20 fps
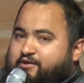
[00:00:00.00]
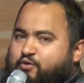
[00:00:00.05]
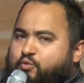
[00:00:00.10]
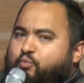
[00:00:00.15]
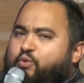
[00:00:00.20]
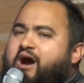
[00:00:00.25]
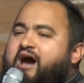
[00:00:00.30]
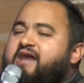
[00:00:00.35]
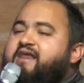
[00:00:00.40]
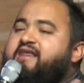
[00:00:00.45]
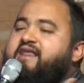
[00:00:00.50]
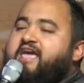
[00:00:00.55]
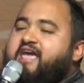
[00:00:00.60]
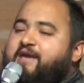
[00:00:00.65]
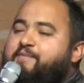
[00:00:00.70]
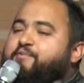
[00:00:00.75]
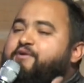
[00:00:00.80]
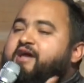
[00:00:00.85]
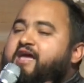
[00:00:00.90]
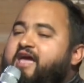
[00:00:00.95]
Why did
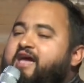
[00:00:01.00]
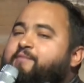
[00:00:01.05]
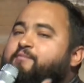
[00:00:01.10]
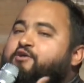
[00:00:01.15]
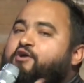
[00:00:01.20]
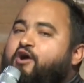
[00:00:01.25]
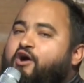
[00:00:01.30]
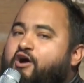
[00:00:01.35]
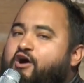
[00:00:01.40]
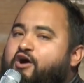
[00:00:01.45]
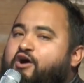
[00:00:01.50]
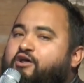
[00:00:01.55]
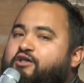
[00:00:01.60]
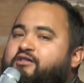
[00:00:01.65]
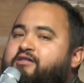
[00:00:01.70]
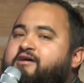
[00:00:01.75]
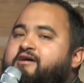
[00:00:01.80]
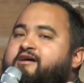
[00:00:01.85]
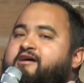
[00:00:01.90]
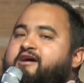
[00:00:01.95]
Abraham
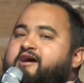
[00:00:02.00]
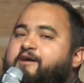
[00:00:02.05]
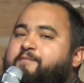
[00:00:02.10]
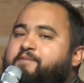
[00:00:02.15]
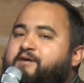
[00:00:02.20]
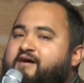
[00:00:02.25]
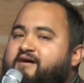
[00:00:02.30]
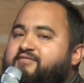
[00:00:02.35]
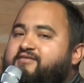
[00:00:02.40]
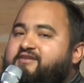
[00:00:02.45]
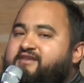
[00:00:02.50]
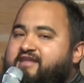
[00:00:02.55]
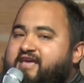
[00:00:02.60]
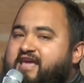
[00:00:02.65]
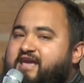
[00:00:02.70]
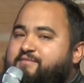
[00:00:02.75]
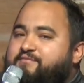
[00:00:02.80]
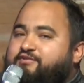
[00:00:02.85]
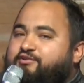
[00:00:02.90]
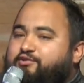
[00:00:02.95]
call upon the
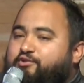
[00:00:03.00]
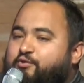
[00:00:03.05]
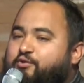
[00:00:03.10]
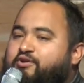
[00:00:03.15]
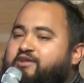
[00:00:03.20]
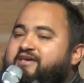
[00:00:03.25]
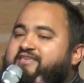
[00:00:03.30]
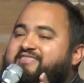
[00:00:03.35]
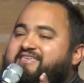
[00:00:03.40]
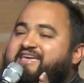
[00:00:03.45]
name of the Lord,